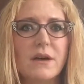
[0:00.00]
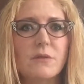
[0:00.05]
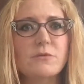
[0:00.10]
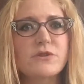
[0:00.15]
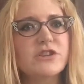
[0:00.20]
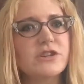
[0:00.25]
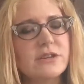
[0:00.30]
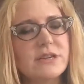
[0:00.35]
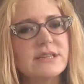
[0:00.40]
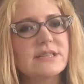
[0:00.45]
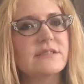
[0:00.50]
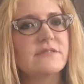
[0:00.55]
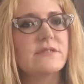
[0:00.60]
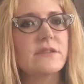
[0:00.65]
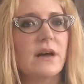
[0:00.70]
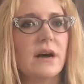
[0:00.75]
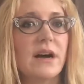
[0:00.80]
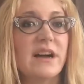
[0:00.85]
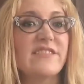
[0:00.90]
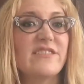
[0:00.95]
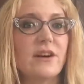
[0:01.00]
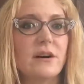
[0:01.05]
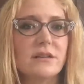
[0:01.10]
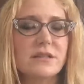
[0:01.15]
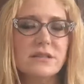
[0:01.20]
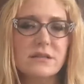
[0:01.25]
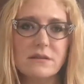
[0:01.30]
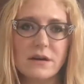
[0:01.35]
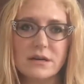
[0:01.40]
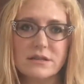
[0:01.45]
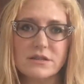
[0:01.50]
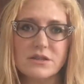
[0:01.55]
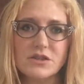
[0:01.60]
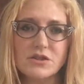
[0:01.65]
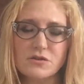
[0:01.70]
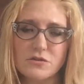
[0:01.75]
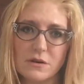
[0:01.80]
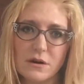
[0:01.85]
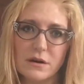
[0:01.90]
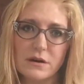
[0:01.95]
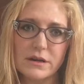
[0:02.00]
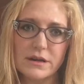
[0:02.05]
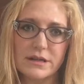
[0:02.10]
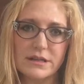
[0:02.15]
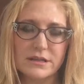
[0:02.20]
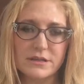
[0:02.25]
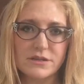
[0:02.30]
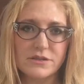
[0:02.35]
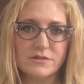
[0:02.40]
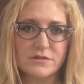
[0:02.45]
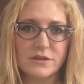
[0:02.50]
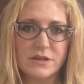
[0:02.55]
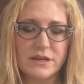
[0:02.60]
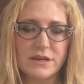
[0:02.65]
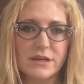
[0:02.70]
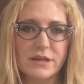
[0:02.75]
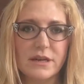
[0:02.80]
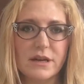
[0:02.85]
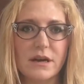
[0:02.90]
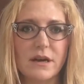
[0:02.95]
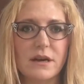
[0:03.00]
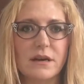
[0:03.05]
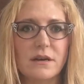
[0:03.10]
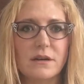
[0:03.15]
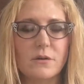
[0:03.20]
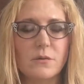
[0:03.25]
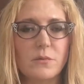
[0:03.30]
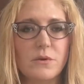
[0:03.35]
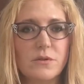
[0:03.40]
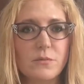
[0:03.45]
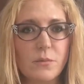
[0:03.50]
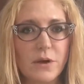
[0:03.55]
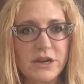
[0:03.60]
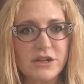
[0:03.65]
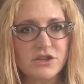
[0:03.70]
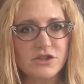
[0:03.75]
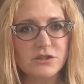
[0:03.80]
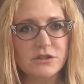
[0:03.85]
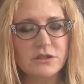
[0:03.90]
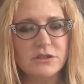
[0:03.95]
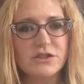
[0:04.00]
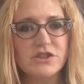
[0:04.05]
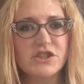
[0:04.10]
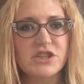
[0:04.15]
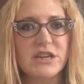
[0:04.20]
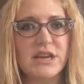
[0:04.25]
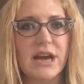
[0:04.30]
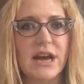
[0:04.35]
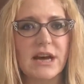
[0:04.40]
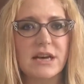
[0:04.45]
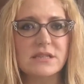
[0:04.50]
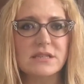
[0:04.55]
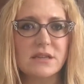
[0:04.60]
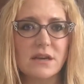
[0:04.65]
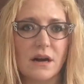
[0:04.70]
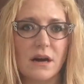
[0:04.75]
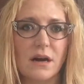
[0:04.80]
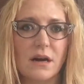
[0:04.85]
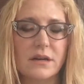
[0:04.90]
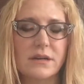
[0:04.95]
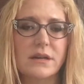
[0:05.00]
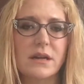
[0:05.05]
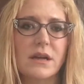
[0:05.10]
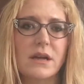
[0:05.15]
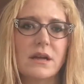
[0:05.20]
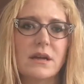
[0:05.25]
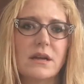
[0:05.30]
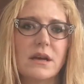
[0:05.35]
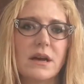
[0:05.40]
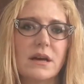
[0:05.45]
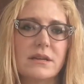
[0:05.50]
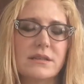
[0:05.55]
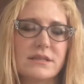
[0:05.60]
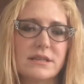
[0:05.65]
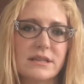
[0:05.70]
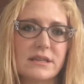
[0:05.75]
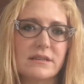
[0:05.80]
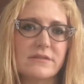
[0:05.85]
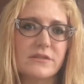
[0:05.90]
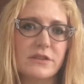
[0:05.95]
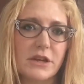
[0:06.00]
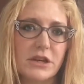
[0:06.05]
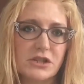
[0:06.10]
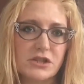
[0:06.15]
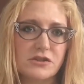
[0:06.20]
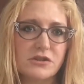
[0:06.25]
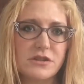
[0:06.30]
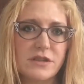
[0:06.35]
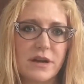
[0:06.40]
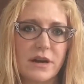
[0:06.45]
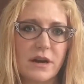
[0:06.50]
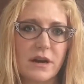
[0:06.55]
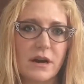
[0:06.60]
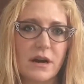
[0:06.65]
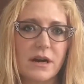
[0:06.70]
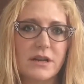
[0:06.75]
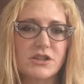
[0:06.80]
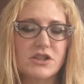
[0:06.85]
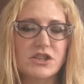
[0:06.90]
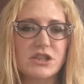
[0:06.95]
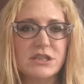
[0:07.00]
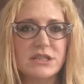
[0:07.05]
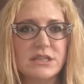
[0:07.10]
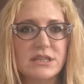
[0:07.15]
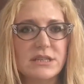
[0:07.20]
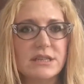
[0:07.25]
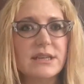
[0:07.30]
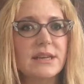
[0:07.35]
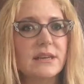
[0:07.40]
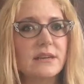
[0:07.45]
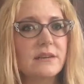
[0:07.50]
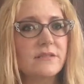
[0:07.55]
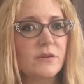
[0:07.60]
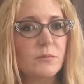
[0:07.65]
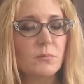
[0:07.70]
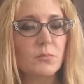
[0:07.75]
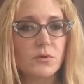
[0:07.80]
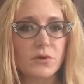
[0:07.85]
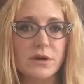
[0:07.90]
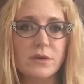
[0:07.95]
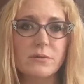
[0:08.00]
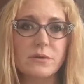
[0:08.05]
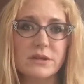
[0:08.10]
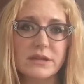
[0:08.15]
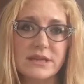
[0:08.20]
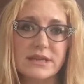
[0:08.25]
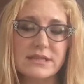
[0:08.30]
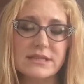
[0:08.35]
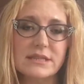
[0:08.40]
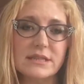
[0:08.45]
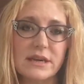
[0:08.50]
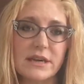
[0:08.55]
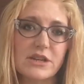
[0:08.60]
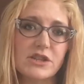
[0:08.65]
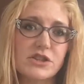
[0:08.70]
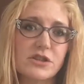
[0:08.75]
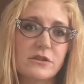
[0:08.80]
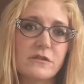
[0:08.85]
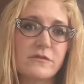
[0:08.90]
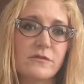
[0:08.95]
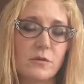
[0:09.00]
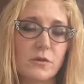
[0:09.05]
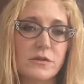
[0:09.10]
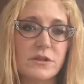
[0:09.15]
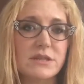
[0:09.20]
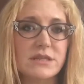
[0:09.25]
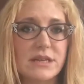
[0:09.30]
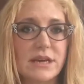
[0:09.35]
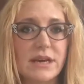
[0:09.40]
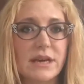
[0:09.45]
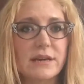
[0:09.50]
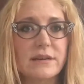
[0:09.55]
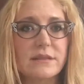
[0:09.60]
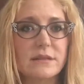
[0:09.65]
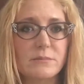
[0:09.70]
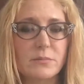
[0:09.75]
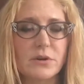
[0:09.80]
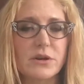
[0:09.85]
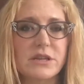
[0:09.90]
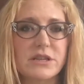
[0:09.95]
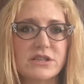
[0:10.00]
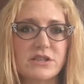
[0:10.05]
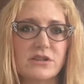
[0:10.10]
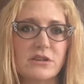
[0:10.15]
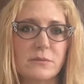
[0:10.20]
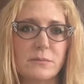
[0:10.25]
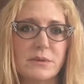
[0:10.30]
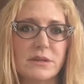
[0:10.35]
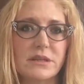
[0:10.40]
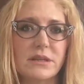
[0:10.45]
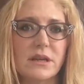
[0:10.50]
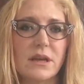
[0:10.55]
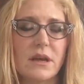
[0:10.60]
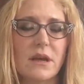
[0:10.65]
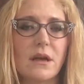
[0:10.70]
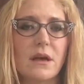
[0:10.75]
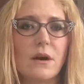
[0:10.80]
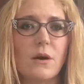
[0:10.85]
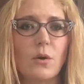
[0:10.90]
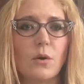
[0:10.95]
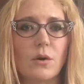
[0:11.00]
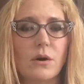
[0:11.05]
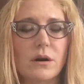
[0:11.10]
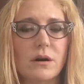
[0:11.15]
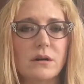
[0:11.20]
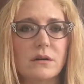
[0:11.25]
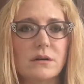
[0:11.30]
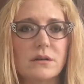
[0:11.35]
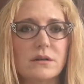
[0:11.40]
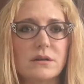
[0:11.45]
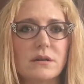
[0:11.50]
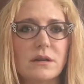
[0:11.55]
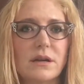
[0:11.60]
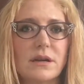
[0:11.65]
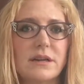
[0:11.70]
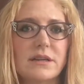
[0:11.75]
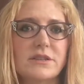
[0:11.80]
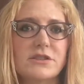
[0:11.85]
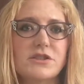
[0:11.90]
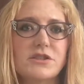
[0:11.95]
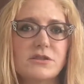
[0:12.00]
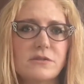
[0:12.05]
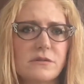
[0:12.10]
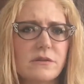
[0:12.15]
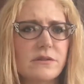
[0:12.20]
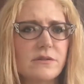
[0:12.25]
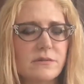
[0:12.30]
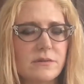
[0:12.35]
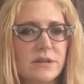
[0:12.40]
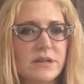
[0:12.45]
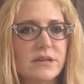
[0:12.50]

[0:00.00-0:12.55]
Journeys of Life also has a strong history uh, with Rachel. She has gone uh, to give lectures there, and she did give a pre release lecture for the deck, The Burning Serpent. Oracle uh, two or three